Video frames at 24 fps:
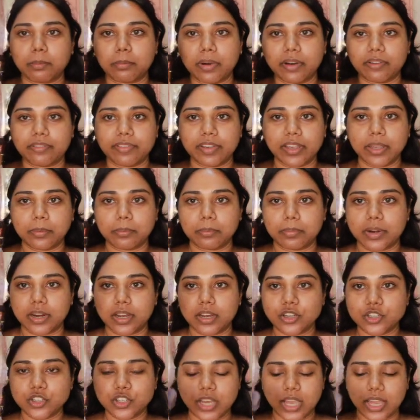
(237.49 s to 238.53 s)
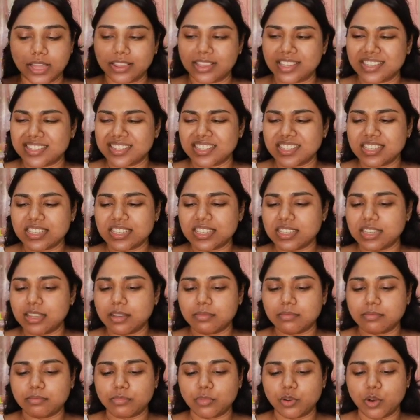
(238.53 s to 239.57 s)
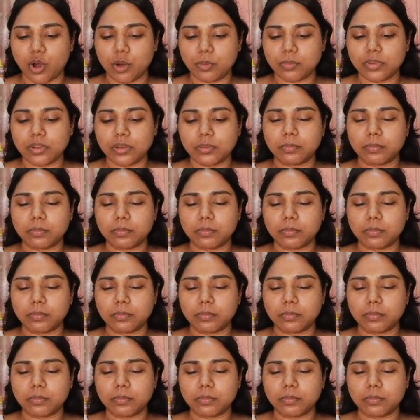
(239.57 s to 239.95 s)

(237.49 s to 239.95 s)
buffing brush, and this is some normal